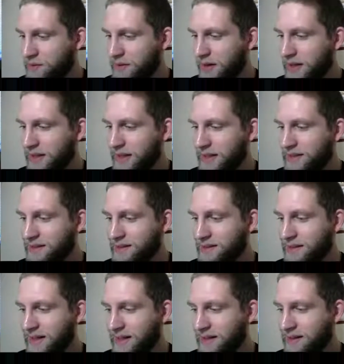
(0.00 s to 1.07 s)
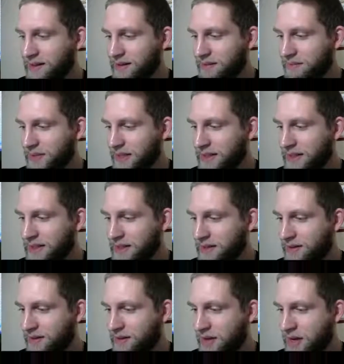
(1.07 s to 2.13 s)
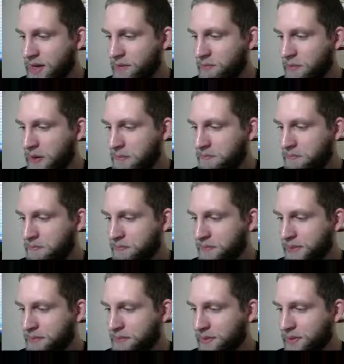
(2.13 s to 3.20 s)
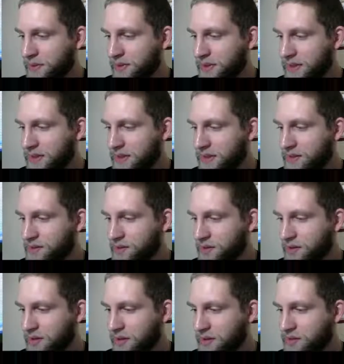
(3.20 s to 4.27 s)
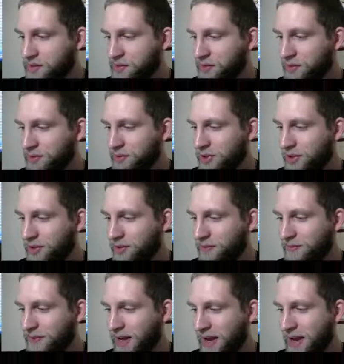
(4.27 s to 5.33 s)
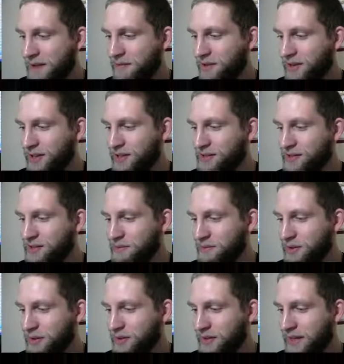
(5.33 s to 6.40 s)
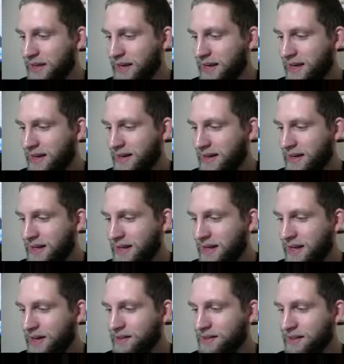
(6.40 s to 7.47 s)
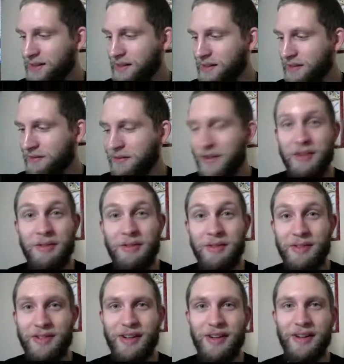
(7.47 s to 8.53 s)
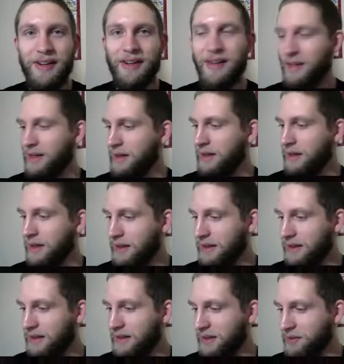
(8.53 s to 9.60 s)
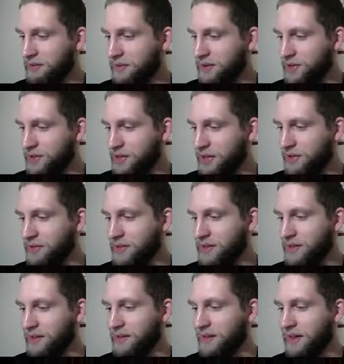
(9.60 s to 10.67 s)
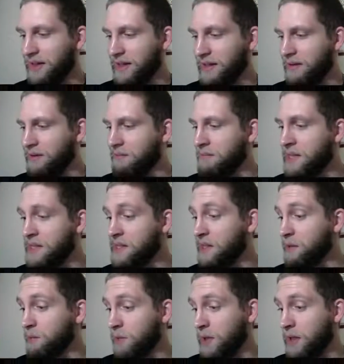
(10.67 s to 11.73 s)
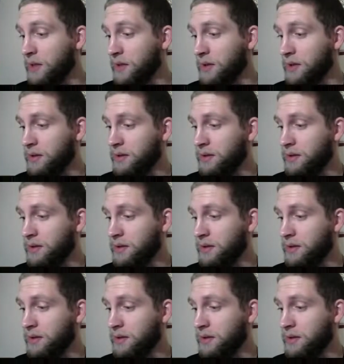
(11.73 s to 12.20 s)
Well, I guess it's not a big deal. Weird people are gone and so are the Sudowoodo. Now everyone can use the road again. Here's a little something for you in return. Aw, you are a generous little kid. Mystic Water.